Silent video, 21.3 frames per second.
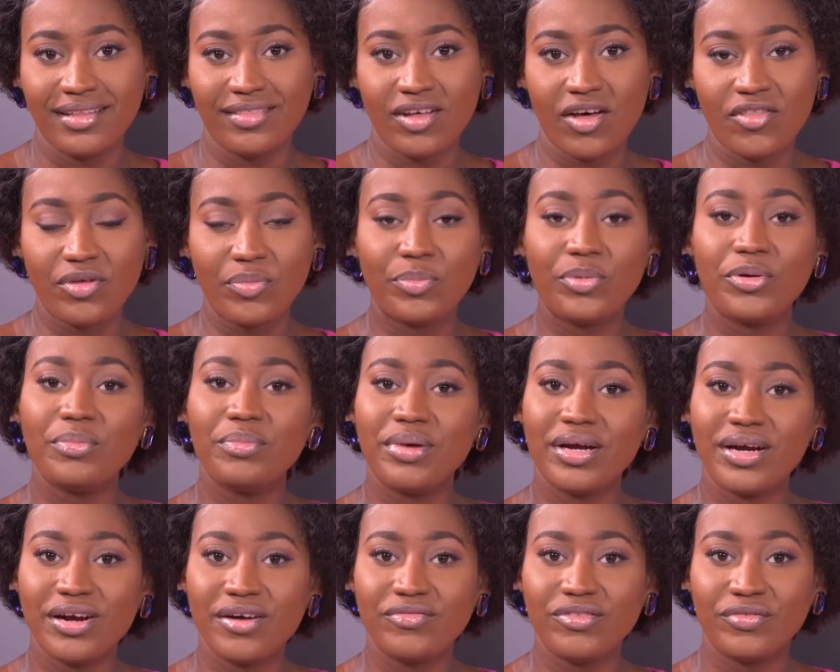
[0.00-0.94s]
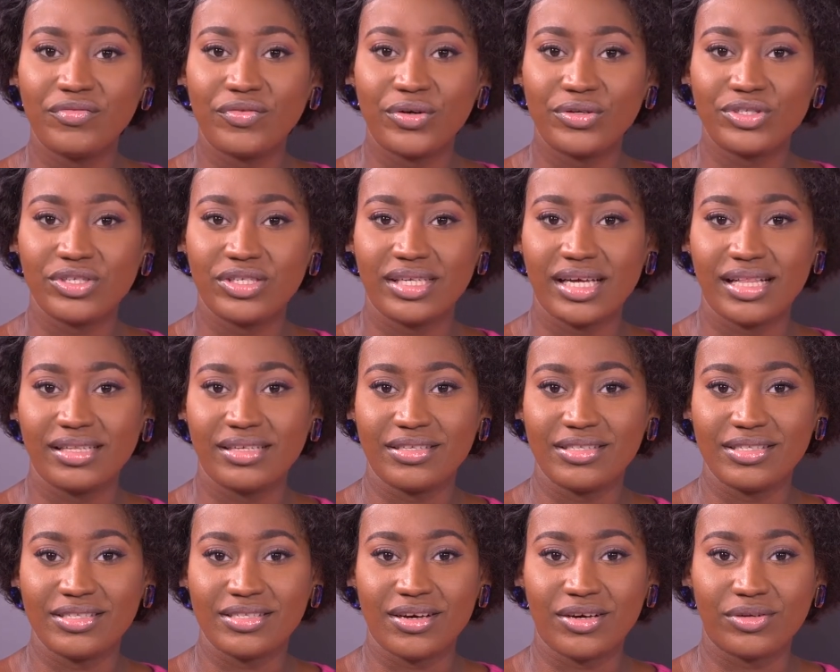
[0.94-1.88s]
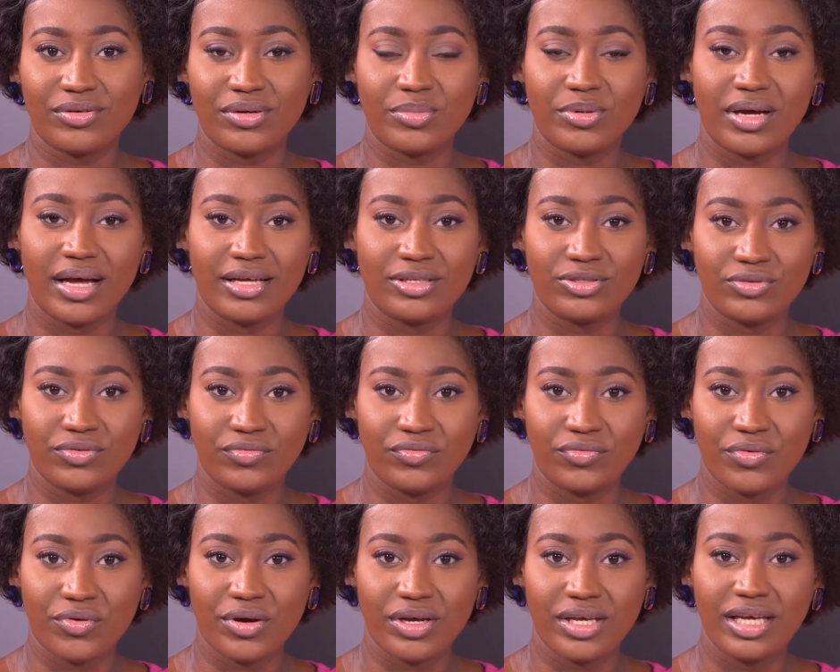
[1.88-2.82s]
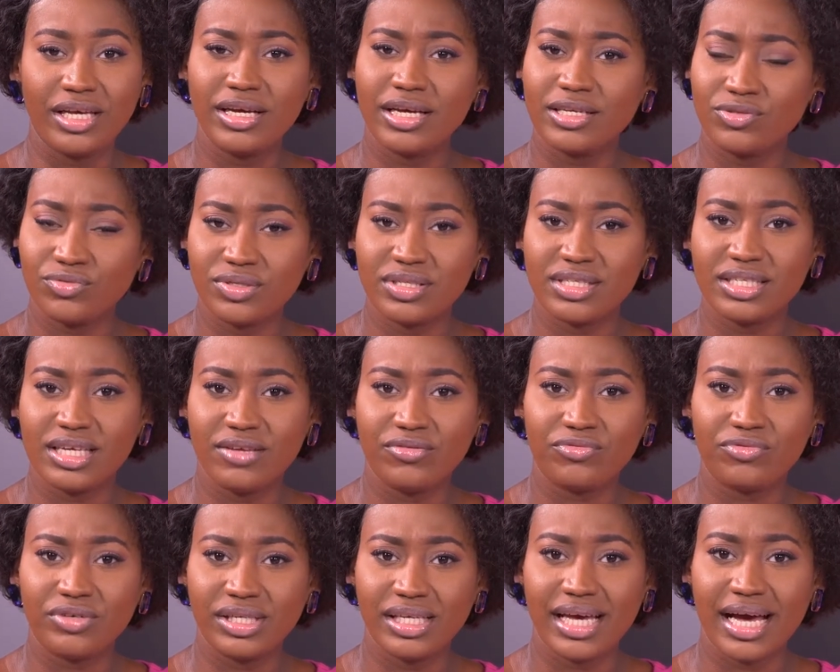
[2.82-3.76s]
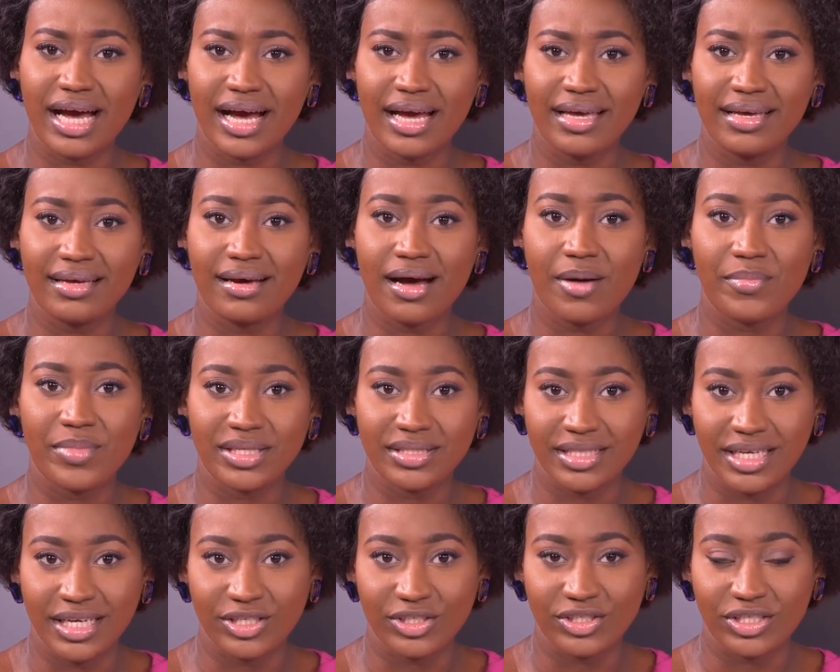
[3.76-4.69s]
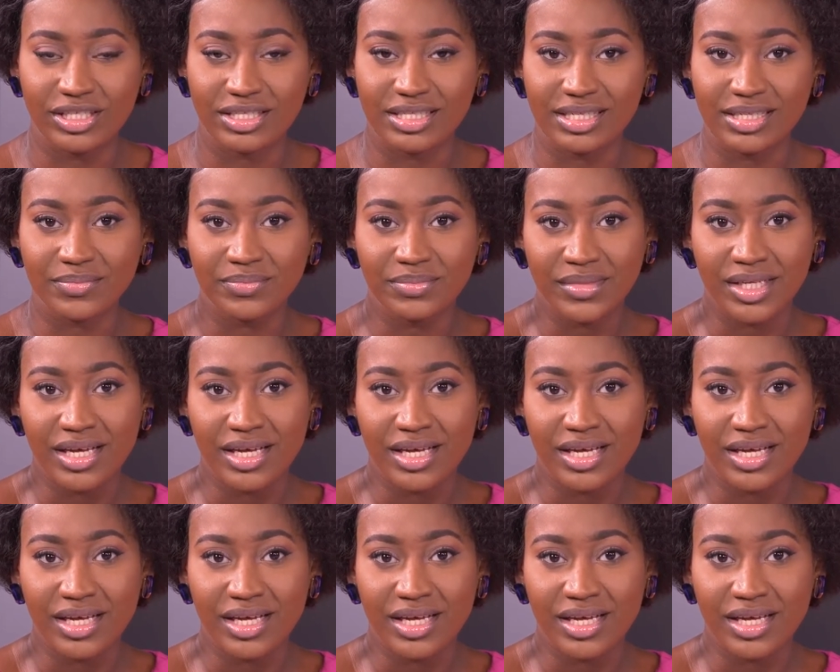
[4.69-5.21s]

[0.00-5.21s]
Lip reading: Now, the Premier of the Virgin Islands, Honorable Andrew Foy, he has received really high commendations